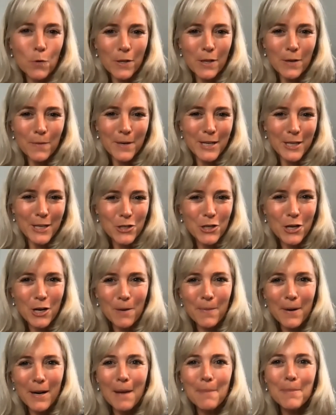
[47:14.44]
more that we can
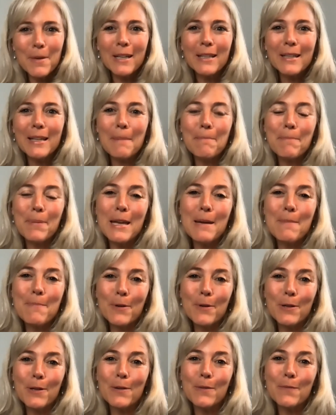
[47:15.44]
share, but I'm going to let
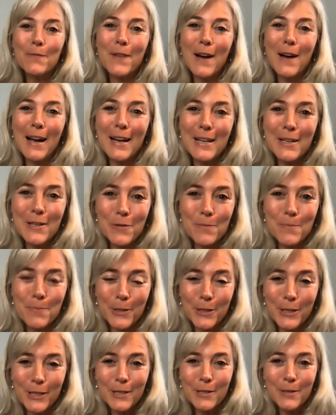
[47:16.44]
people find your
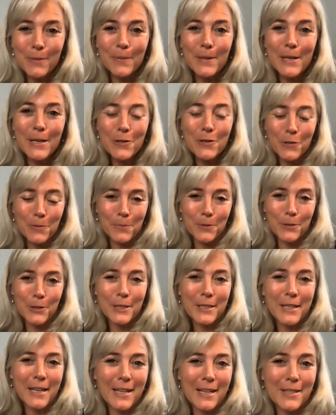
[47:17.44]
book, read your
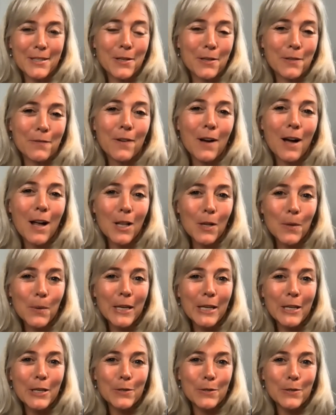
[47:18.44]
book, and start
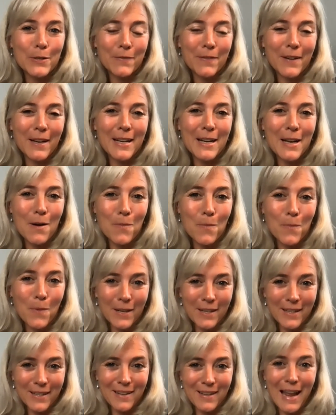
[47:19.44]
following you to find out
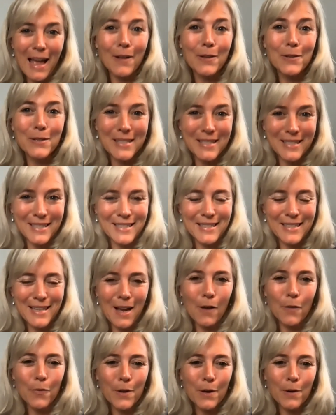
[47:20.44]
what else is
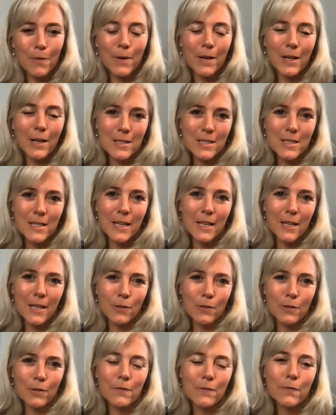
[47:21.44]
out there and what else they
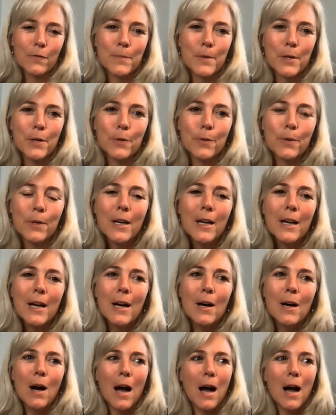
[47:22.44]
can learn from you.
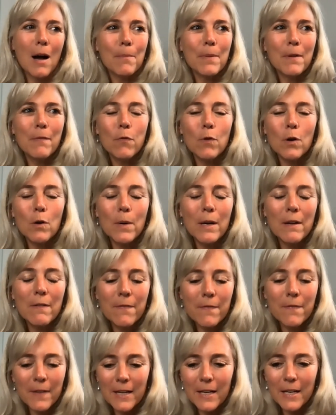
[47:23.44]
Uh, before we
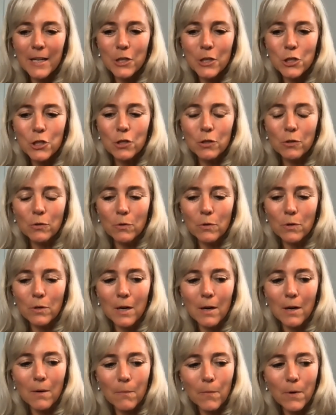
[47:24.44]
finish,
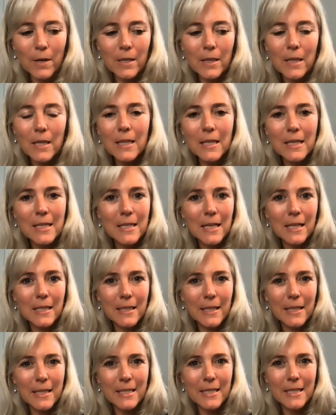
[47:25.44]
Laura, one of the things I
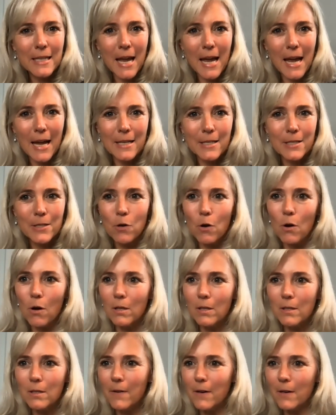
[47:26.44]
like to ask
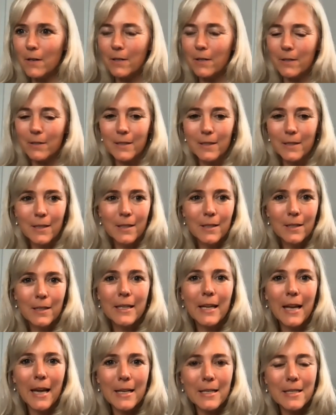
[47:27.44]
all of our
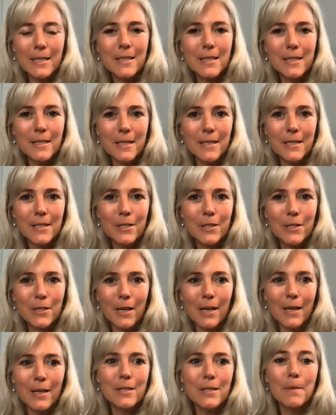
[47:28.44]
guests
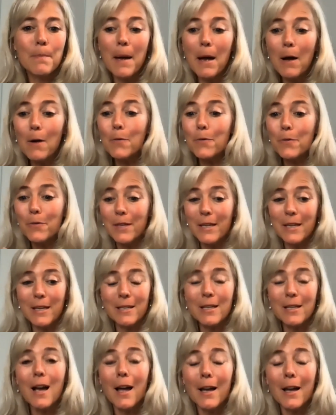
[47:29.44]
is is about
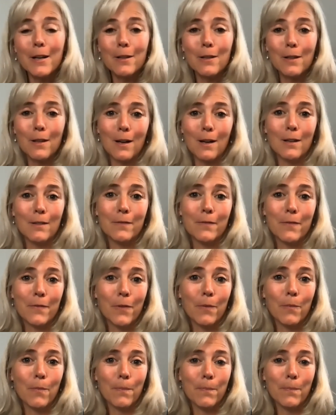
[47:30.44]
the title of
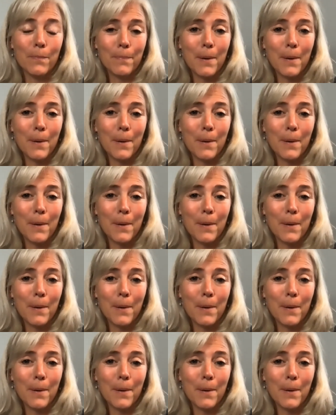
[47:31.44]
the